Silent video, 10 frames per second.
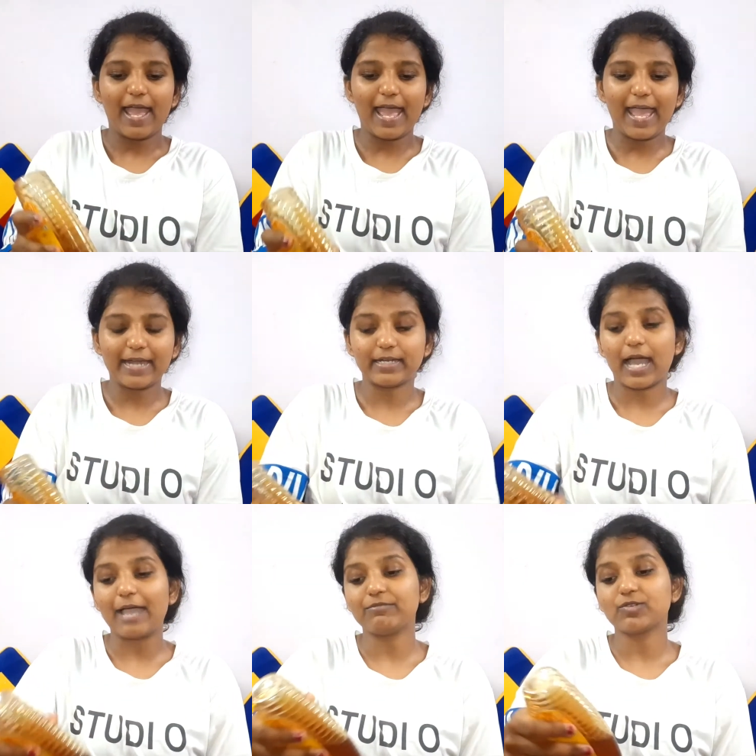And
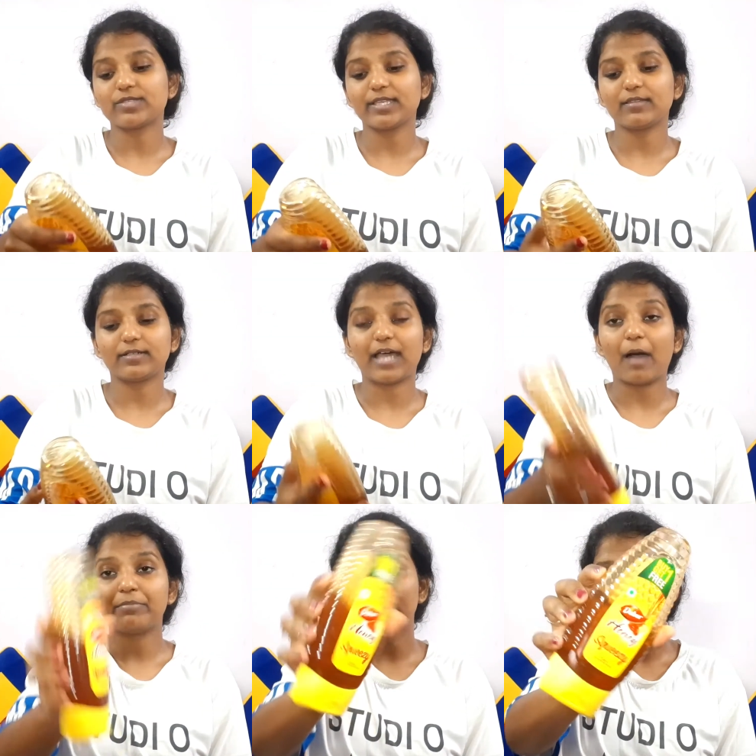I'm using the
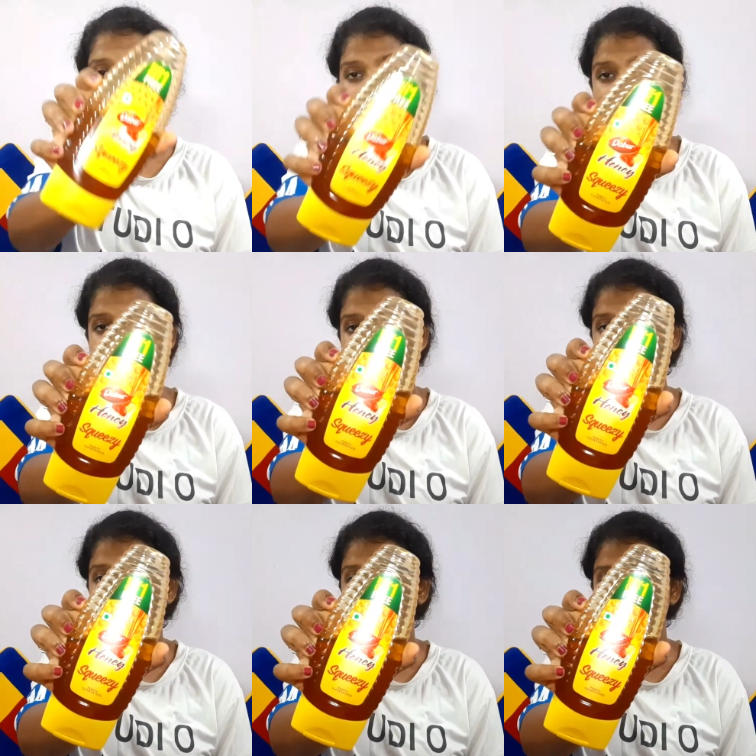Dabur honey
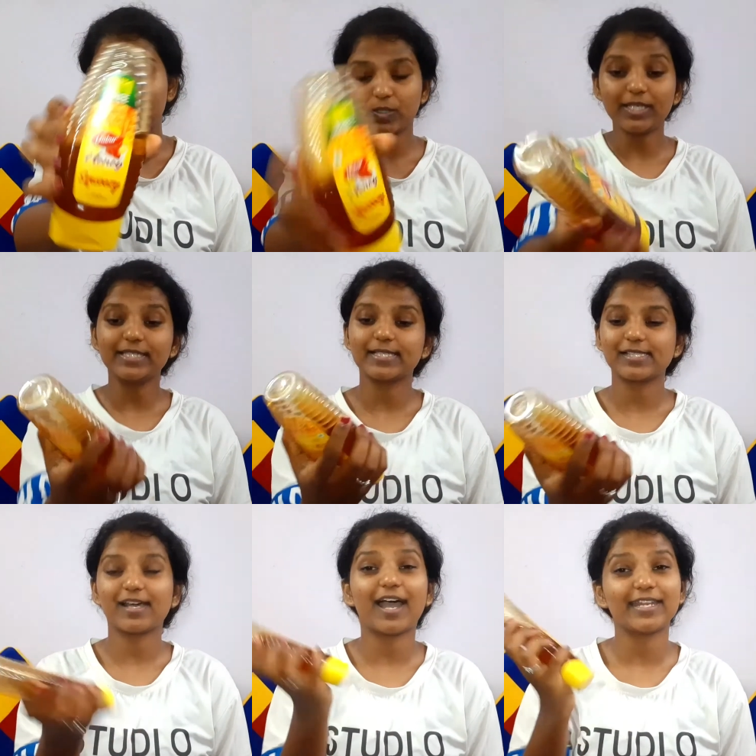as usual. This
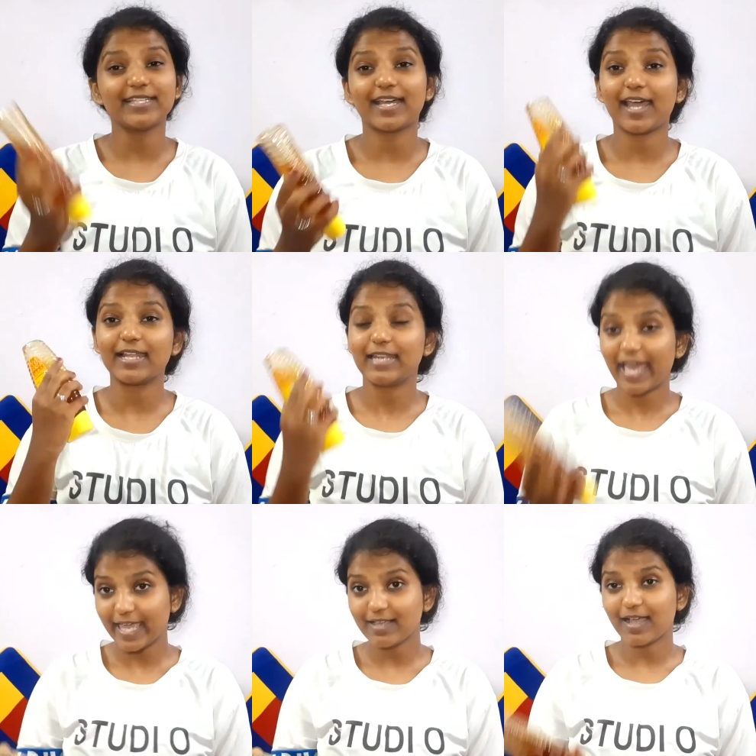is the honey that I
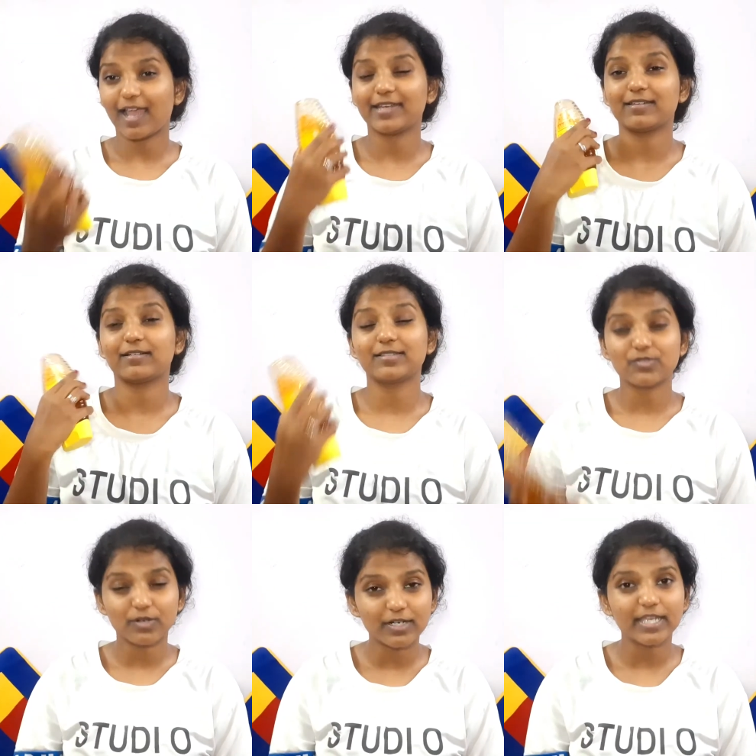like, and
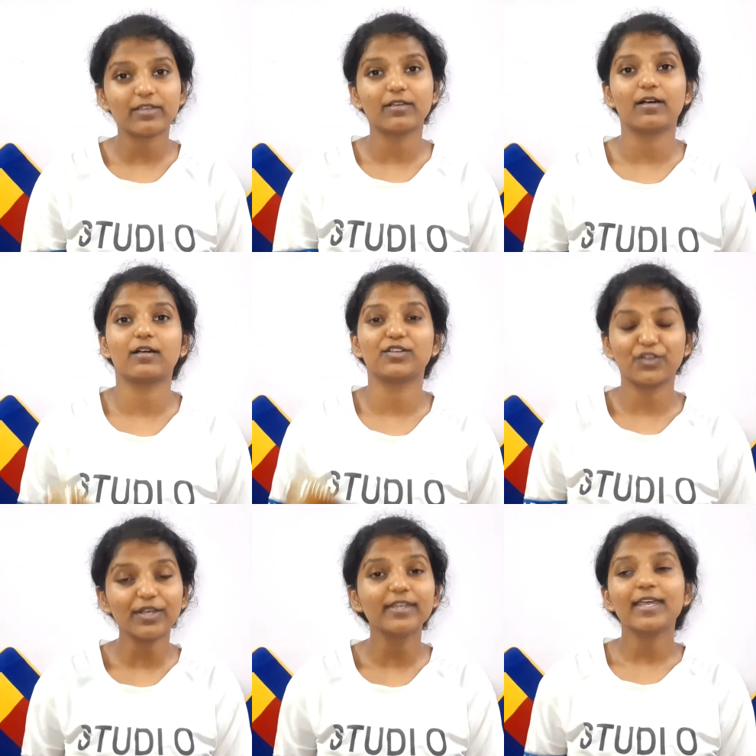it's really
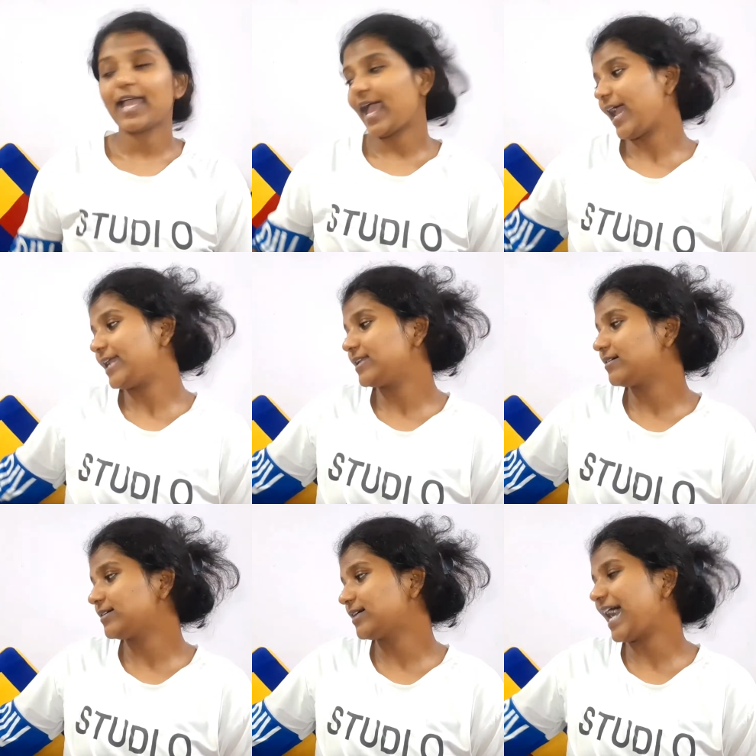good, and
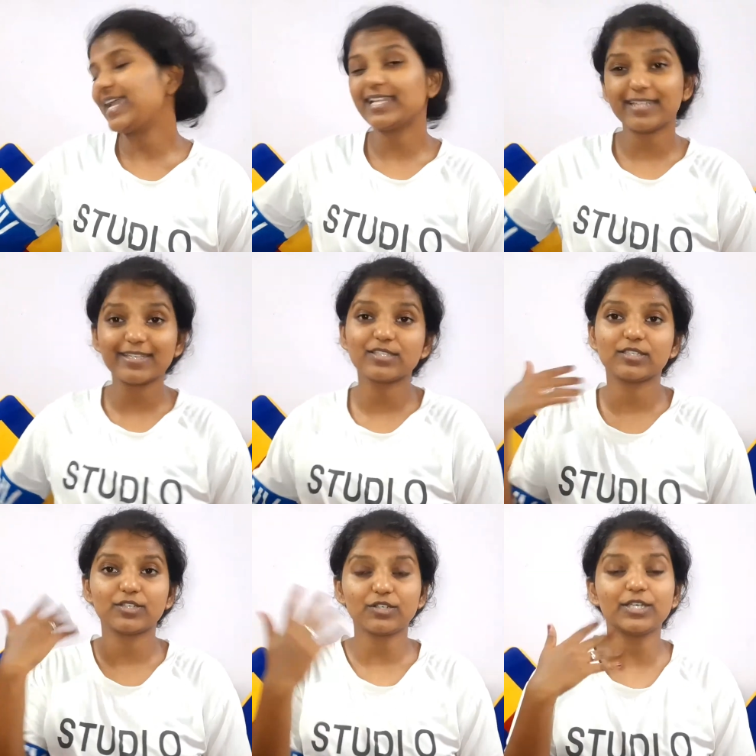
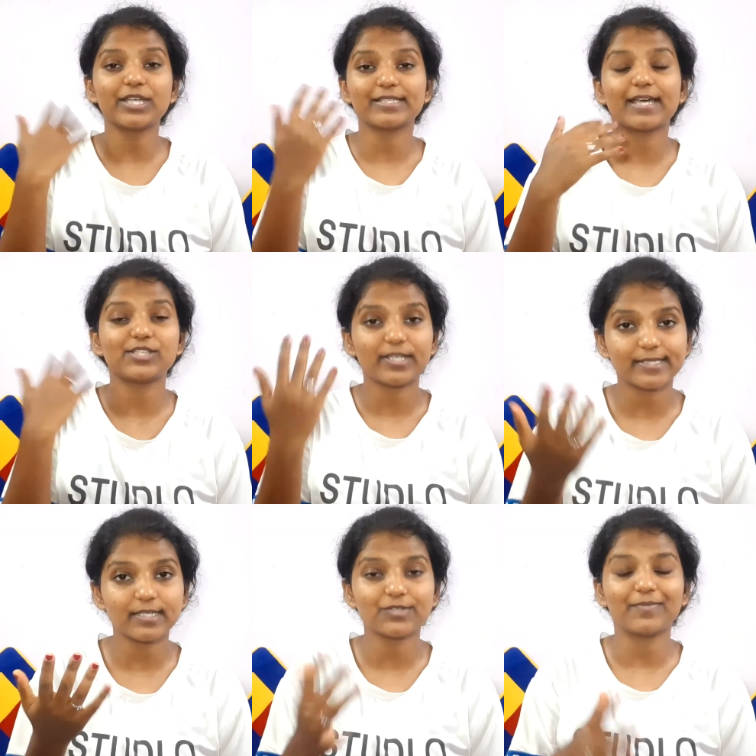it has
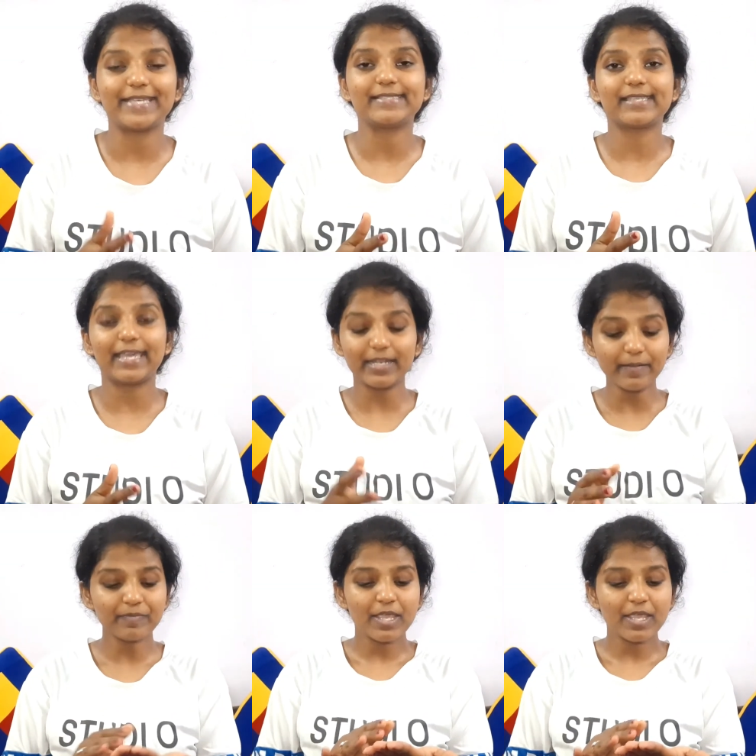adjusted to my skin.